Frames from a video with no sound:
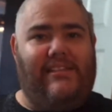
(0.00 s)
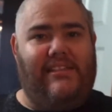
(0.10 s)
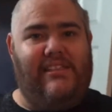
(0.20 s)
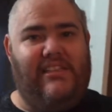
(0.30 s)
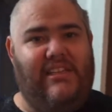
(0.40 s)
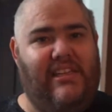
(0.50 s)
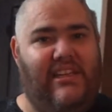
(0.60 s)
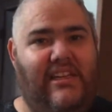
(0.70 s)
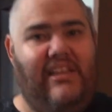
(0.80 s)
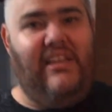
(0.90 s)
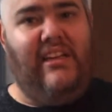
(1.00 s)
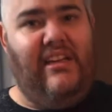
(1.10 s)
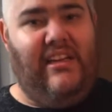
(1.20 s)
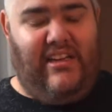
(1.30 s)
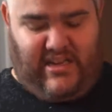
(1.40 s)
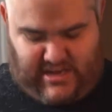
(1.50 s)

Oh, it is waterproof.